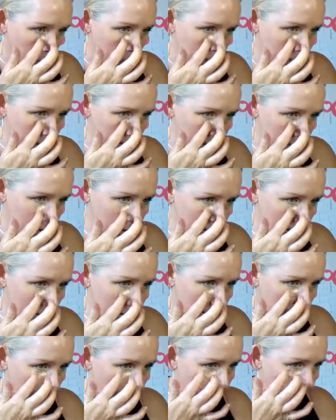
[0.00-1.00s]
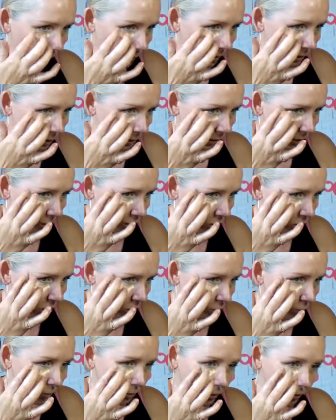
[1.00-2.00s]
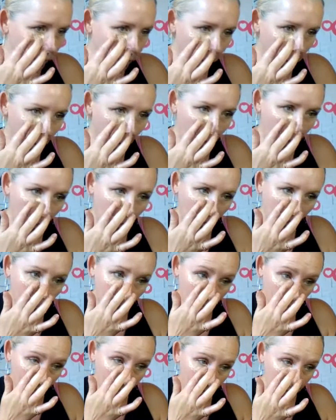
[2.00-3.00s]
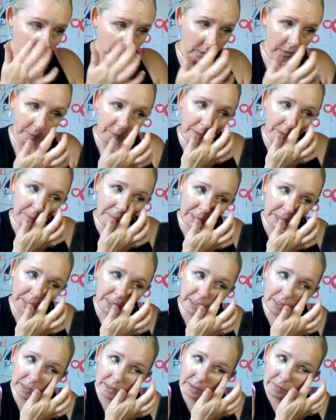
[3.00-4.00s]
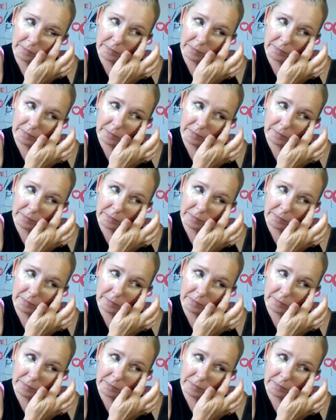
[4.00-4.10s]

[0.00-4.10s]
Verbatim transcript: This concealer is super pigmented.